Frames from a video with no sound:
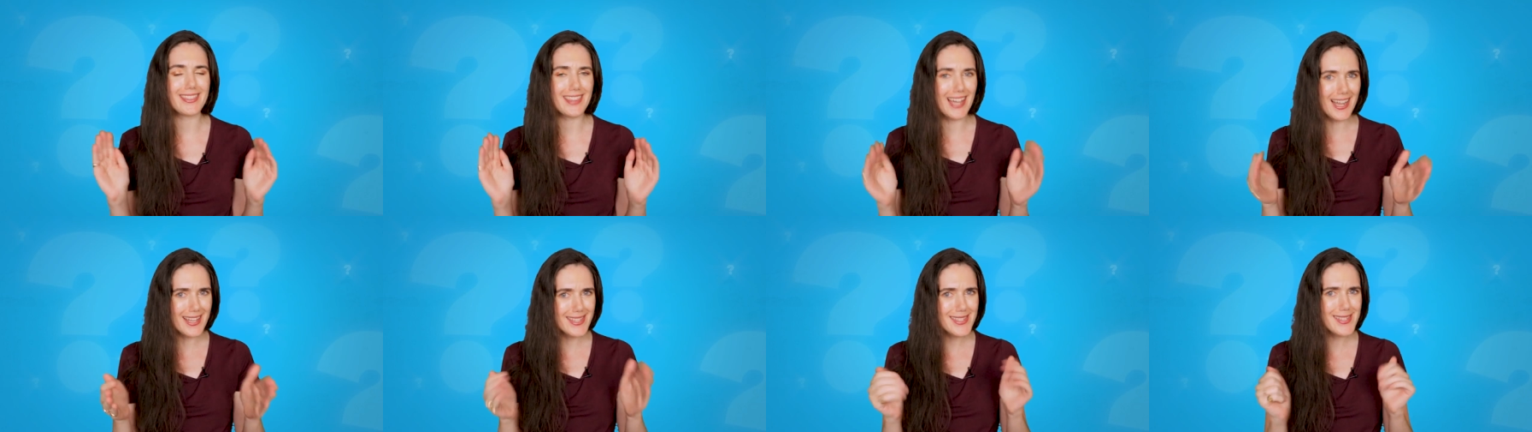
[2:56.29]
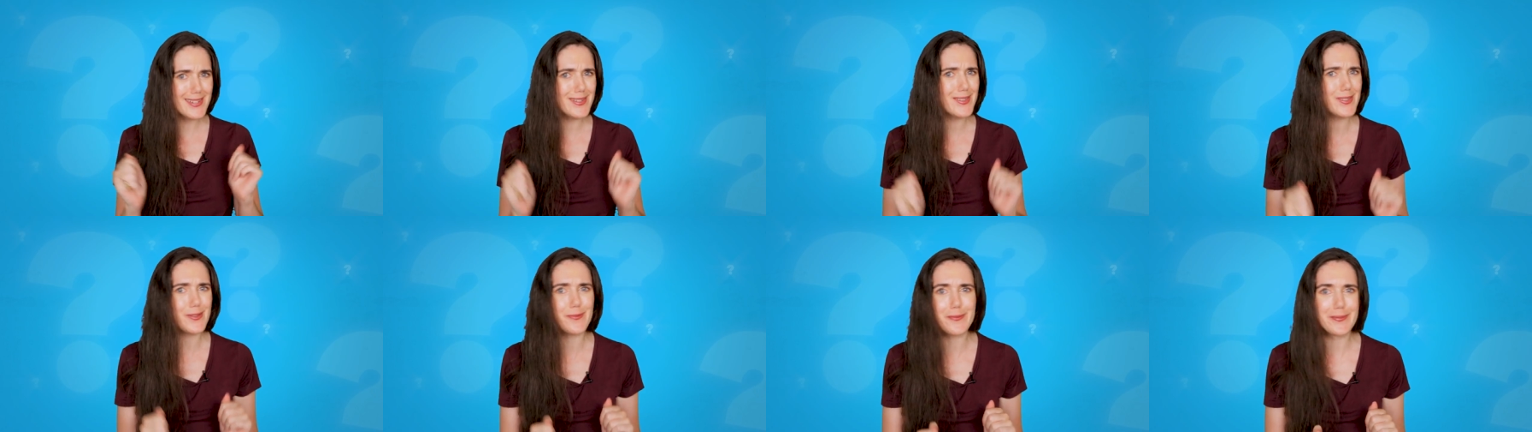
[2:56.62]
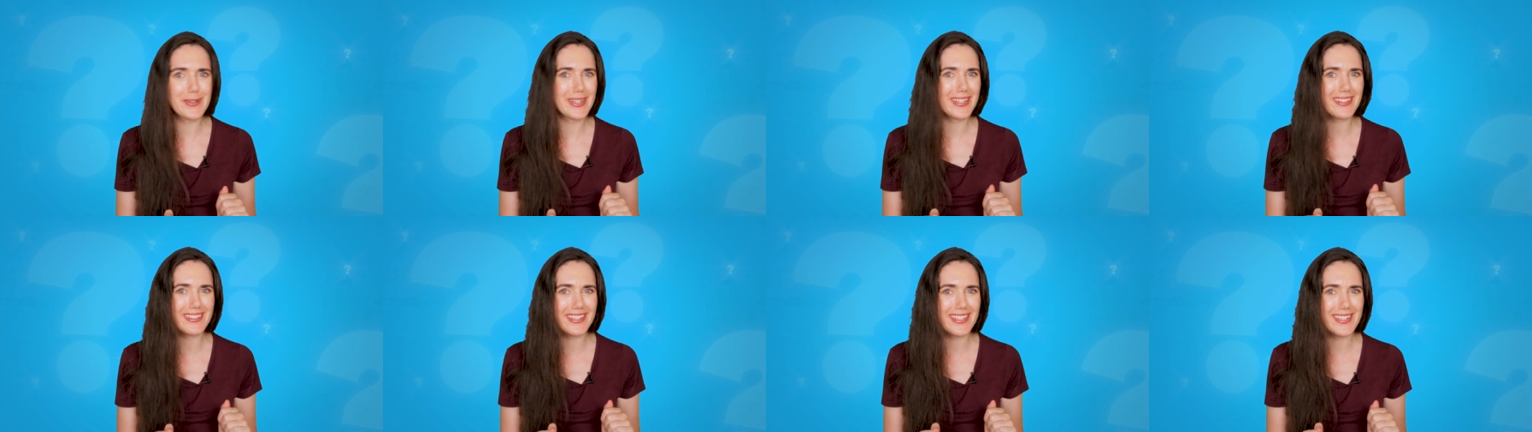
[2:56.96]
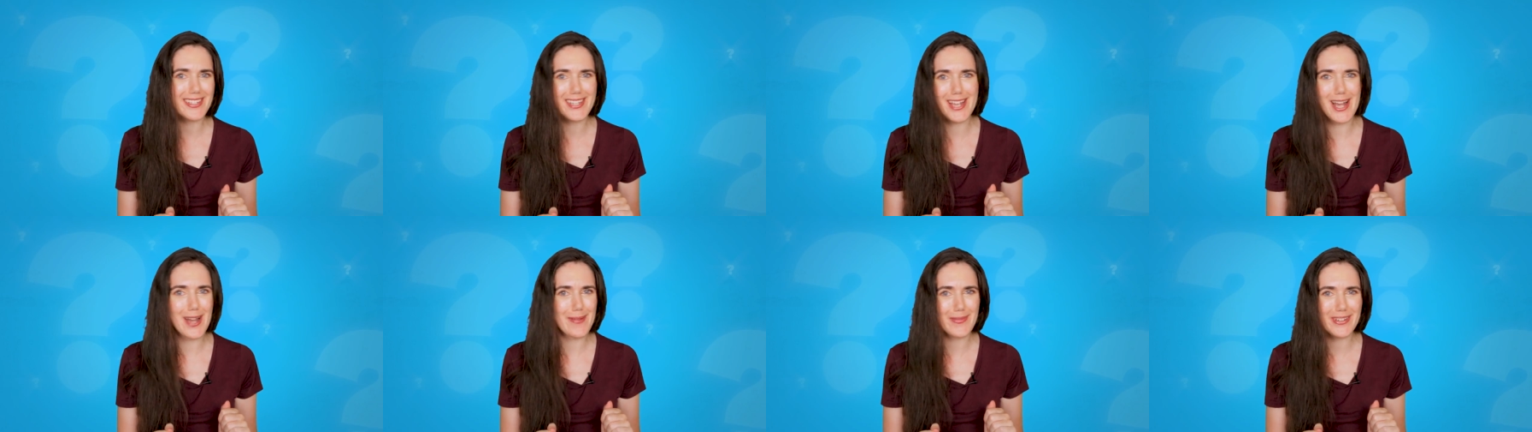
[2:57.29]
that sounds weirdly
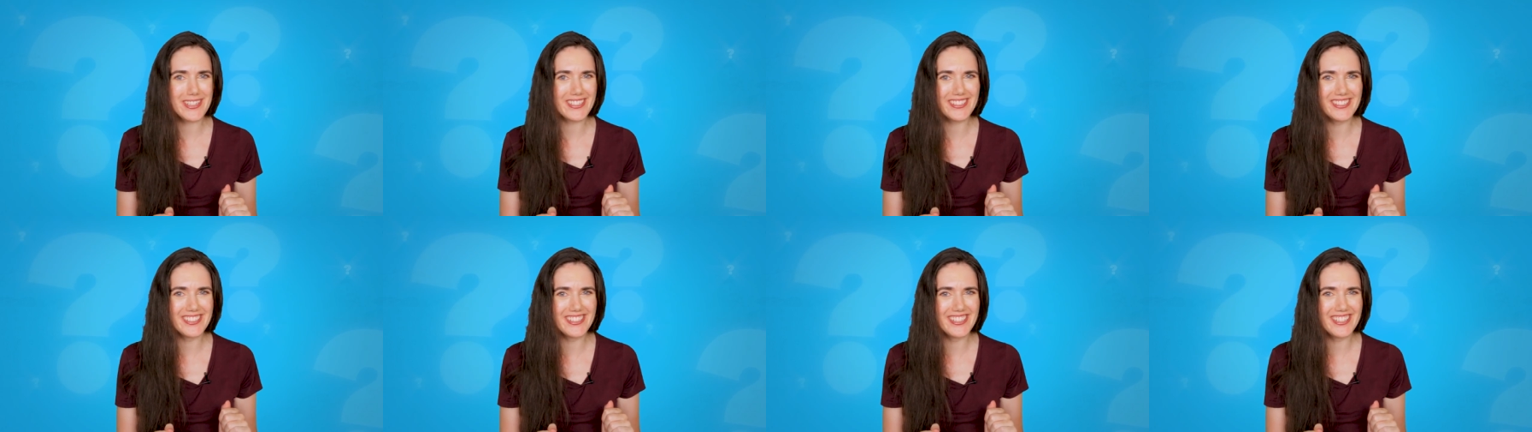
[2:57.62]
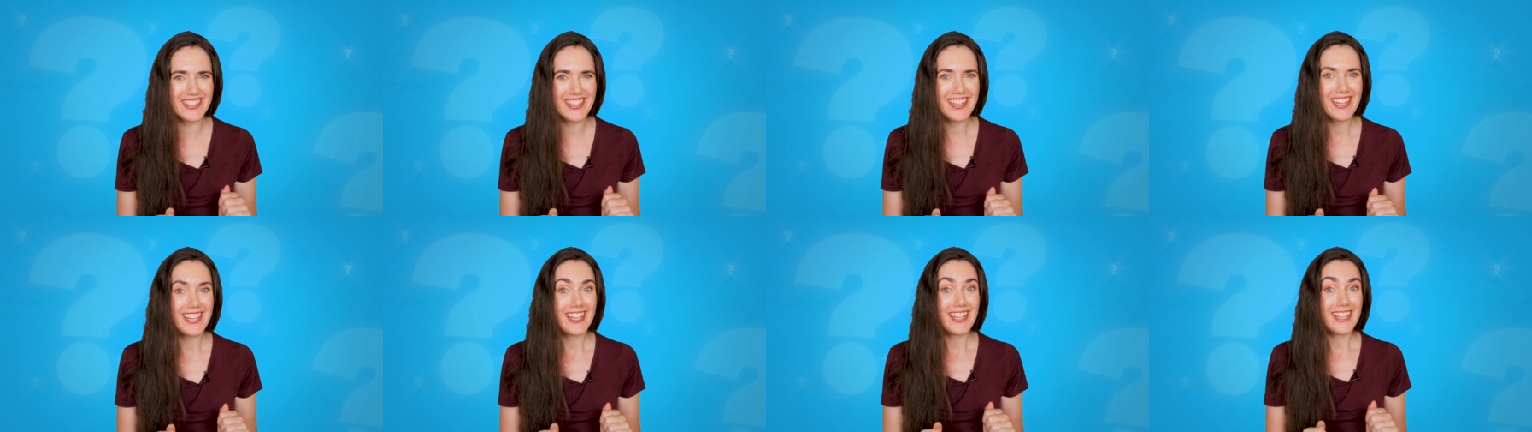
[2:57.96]
topical.